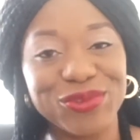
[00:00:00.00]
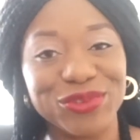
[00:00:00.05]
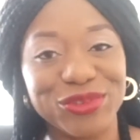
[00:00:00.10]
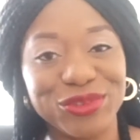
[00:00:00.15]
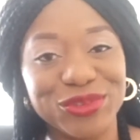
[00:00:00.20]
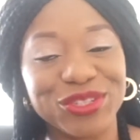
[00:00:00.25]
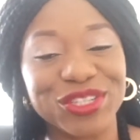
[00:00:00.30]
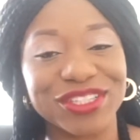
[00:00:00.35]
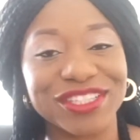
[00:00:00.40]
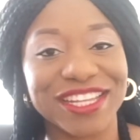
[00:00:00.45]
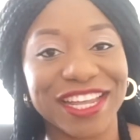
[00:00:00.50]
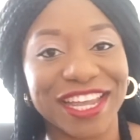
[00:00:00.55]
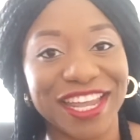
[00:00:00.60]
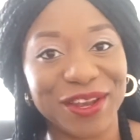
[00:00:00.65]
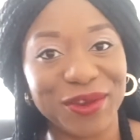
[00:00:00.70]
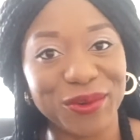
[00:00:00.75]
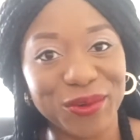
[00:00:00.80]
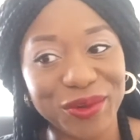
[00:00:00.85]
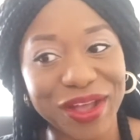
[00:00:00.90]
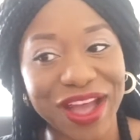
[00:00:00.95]
just take
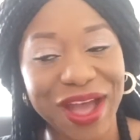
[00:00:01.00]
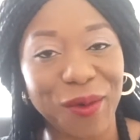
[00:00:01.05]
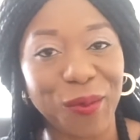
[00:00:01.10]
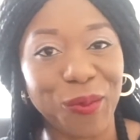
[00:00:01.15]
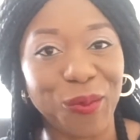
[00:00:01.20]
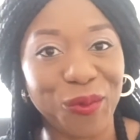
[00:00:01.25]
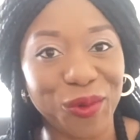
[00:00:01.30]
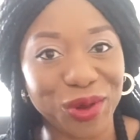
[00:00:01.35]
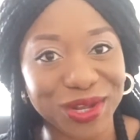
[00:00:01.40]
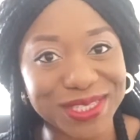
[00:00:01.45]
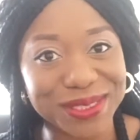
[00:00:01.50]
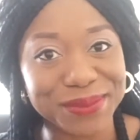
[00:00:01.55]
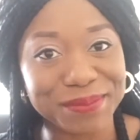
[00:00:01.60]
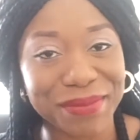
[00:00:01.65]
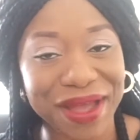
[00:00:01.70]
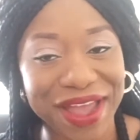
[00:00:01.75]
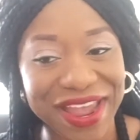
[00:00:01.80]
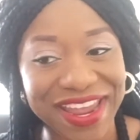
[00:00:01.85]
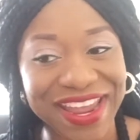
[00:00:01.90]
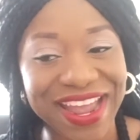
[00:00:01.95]
a look at what
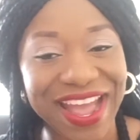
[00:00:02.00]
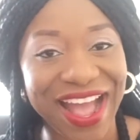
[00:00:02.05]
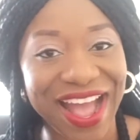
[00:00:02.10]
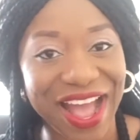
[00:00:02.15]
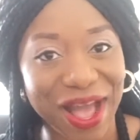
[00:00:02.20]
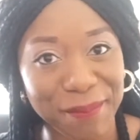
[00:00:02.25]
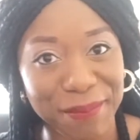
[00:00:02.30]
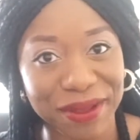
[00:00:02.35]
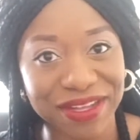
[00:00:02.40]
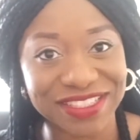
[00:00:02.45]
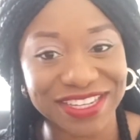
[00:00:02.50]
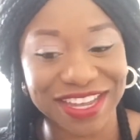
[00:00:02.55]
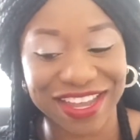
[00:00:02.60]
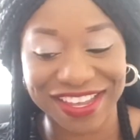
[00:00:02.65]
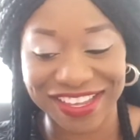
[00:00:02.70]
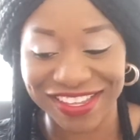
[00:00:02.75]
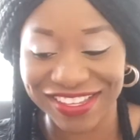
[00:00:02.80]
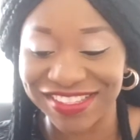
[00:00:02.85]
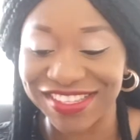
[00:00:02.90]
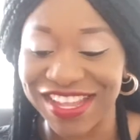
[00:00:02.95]
my abacha
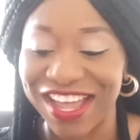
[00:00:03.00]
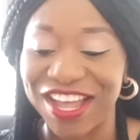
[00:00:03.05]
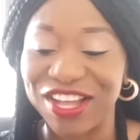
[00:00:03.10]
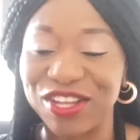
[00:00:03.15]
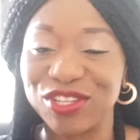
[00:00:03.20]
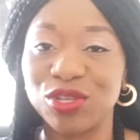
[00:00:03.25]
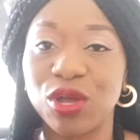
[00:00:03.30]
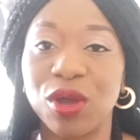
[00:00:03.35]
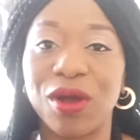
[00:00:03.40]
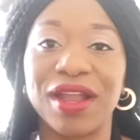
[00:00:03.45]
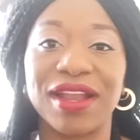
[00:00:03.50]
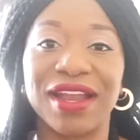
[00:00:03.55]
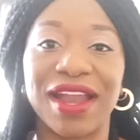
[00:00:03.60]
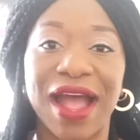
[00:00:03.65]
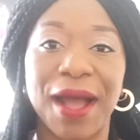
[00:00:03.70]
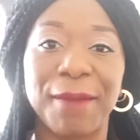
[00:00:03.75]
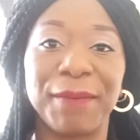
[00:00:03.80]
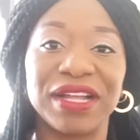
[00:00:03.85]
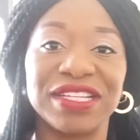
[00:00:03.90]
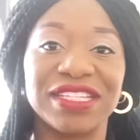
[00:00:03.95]
is. So
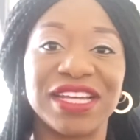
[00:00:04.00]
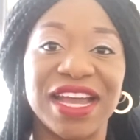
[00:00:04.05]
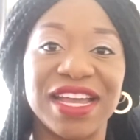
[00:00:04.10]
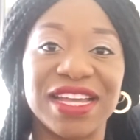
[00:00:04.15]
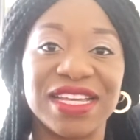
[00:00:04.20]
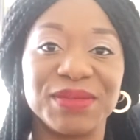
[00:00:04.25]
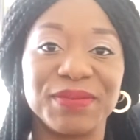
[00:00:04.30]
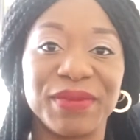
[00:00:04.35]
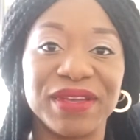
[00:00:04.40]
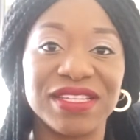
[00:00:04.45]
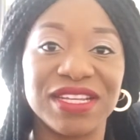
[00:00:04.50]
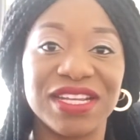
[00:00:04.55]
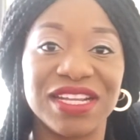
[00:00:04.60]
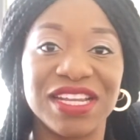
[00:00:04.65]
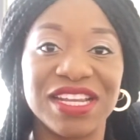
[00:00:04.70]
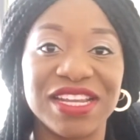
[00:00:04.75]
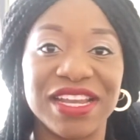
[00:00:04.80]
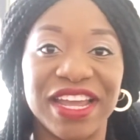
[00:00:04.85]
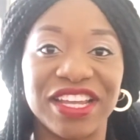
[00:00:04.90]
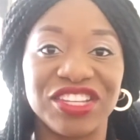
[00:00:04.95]
abacha is
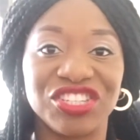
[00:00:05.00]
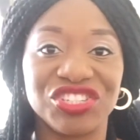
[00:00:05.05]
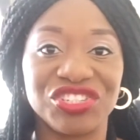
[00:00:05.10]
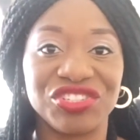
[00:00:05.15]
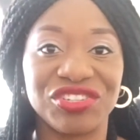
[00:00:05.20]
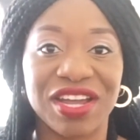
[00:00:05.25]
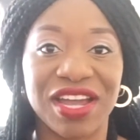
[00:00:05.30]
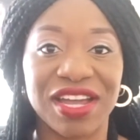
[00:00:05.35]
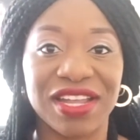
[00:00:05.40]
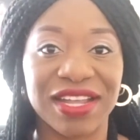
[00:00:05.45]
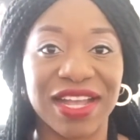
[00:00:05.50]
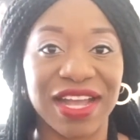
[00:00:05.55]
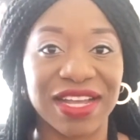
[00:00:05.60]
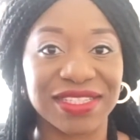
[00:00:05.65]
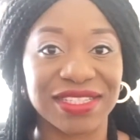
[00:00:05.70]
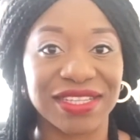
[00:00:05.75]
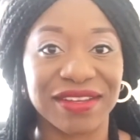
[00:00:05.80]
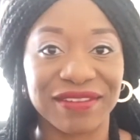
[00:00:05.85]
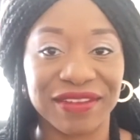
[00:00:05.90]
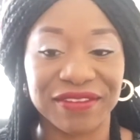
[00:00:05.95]
basically Nigerian
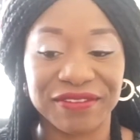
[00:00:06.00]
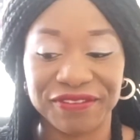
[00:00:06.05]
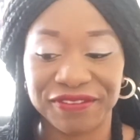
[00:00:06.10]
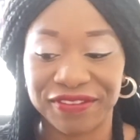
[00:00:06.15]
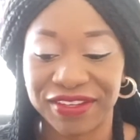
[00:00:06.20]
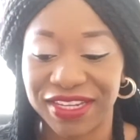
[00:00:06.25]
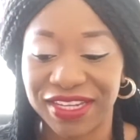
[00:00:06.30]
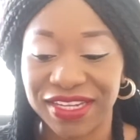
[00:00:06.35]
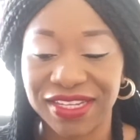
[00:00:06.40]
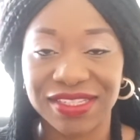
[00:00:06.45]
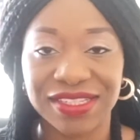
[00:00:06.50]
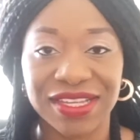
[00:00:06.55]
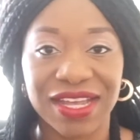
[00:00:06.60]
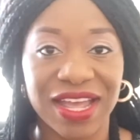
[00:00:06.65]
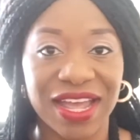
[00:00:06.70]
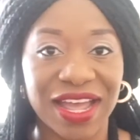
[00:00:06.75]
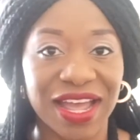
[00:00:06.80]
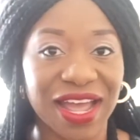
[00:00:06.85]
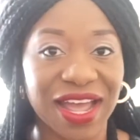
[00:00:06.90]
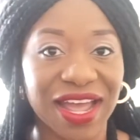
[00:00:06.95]
cassava flakes,
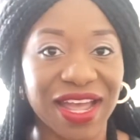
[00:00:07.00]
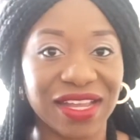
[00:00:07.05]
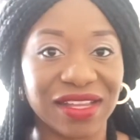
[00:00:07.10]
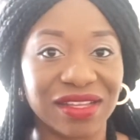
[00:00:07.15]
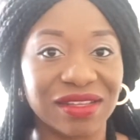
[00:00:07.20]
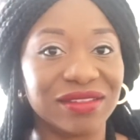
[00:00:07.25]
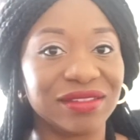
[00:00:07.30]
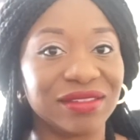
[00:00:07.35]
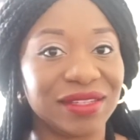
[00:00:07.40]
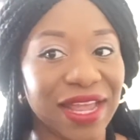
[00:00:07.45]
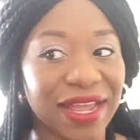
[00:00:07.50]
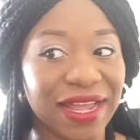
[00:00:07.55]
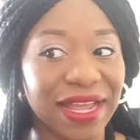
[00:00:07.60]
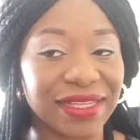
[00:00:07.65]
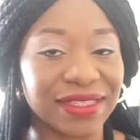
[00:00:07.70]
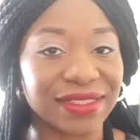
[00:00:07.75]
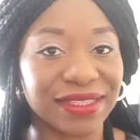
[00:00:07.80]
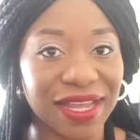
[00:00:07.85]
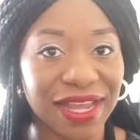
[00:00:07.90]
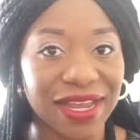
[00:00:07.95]
and like
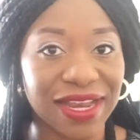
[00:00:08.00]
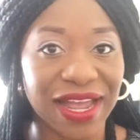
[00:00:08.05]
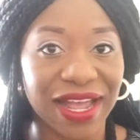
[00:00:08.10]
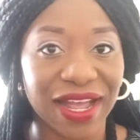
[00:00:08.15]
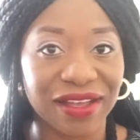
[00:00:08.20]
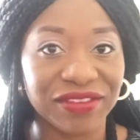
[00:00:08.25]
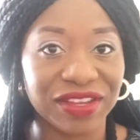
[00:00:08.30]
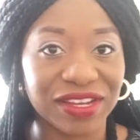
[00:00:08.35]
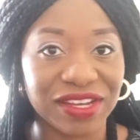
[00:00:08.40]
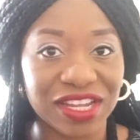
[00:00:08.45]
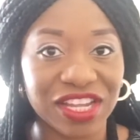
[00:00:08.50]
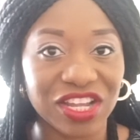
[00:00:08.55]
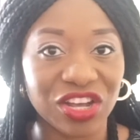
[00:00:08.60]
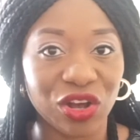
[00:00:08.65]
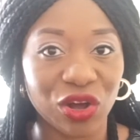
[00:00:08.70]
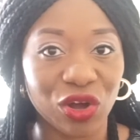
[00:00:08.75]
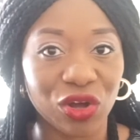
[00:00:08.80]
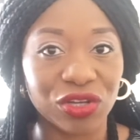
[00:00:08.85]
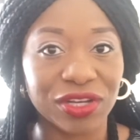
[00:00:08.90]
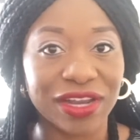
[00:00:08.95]
I said, I have a link
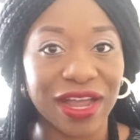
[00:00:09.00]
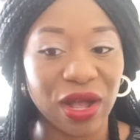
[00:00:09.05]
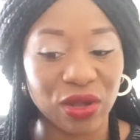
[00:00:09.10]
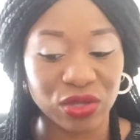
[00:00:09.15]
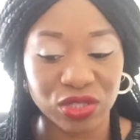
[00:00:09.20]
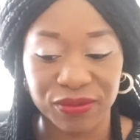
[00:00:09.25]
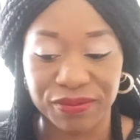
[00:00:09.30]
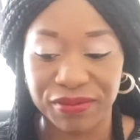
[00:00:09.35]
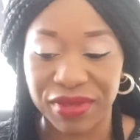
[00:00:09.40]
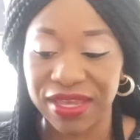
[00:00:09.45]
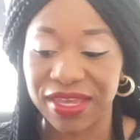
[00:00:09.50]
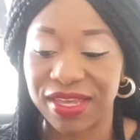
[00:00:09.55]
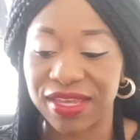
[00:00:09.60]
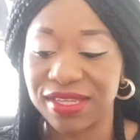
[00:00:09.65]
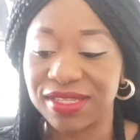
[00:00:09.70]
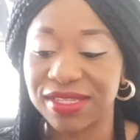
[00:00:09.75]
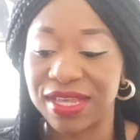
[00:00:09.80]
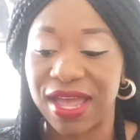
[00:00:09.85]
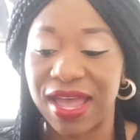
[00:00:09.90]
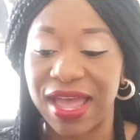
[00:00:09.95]
on how to make
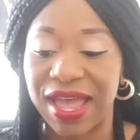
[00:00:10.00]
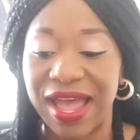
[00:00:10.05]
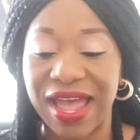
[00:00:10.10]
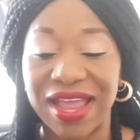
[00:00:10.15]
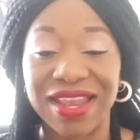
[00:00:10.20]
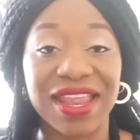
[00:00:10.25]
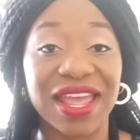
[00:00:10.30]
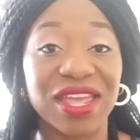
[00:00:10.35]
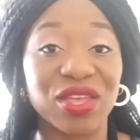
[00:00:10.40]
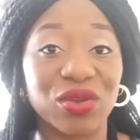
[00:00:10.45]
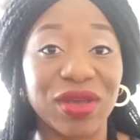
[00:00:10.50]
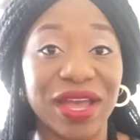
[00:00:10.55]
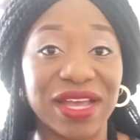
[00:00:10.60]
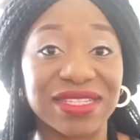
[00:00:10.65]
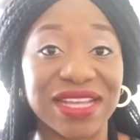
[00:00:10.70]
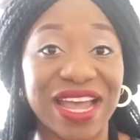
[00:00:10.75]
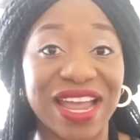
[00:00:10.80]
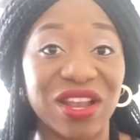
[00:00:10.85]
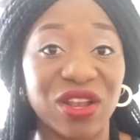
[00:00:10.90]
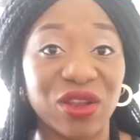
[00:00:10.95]
it. And then you guys,
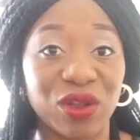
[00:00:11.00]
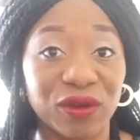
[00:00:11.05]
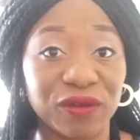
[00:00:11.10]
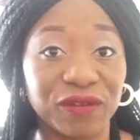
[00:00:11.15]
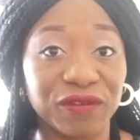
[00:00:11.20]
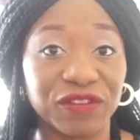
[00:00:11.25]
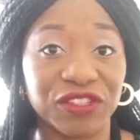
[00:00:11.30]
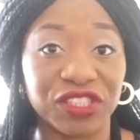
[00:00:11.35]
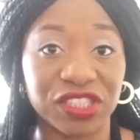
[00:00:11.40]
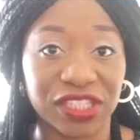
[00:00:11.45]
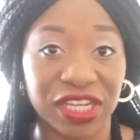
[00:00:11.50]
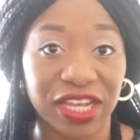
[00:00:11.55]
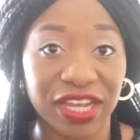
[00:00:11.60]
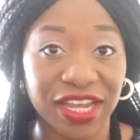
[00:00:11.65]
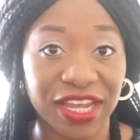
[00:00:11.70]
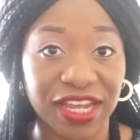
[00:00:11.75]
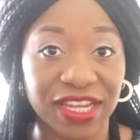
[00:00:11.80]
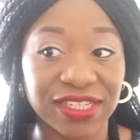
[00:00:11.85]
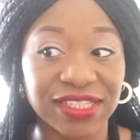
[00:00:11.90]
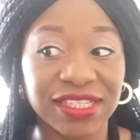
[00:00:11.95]
I love fish
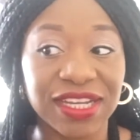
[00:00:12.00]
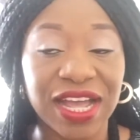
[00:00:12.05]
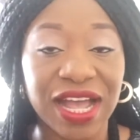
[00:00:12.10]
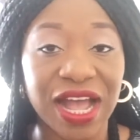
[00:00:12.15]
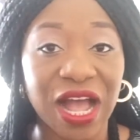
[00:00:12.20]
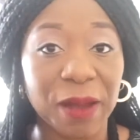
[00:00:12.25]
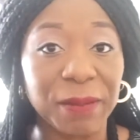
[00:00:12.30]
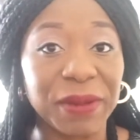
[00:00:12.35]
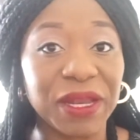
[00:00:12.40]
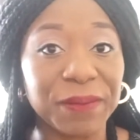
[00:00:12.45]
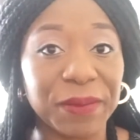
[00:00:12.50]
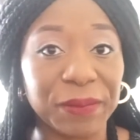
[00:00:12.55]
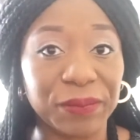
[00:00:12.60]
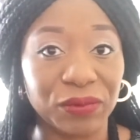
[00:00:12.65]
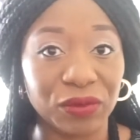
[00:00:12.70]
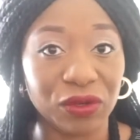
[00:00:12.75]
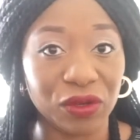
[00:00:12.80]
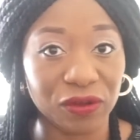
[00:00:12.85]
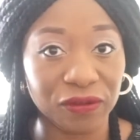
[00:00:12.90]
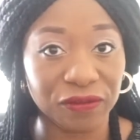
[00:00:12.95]
head. How many
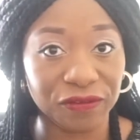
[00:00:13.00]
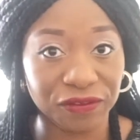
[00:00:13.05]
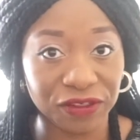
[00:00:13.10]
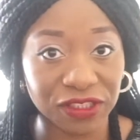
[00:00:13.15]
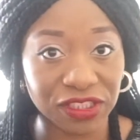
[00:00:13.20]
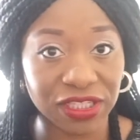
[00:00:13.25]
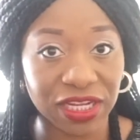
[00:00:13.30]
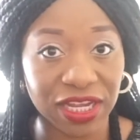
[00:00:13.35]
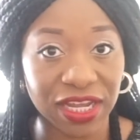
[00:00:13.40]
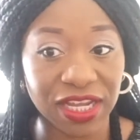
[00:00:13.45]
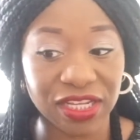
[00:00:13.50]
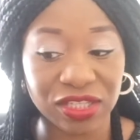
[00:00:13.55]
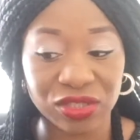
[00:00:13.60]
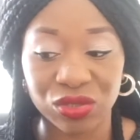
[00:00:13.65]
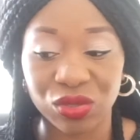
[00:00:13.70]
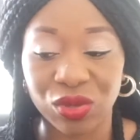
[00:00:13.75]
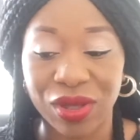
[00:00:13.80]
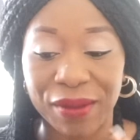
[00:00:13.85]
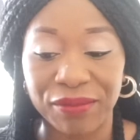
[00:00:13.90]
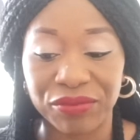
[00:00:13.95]
people love fish head?
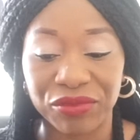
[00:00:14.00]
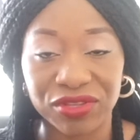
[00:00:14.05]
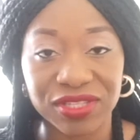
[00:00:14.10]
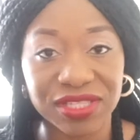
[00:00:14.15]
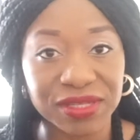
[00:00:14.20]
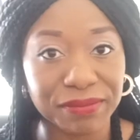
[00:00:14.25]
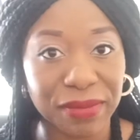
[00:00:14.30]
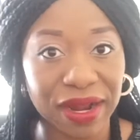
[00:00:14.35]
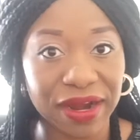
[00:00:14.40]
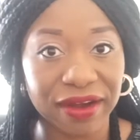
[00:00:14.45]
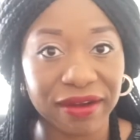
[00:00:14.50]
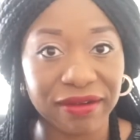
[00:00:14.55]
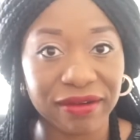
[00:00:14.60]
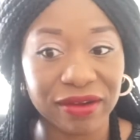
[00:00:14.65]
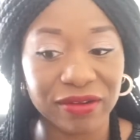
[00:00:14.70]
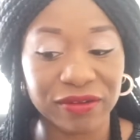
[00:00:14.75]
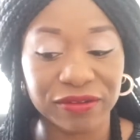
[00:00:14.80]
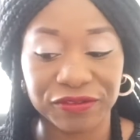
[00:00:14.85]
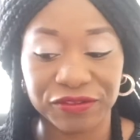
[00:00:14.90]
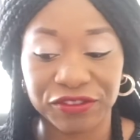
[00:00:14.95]
So I'm using
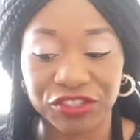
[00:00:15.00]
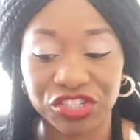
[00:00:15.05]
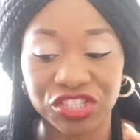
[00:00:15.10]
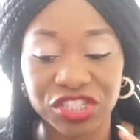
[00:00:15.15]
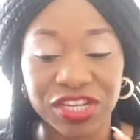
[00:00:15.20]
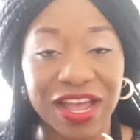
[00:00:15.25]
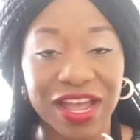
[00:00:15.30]
mackerel fish,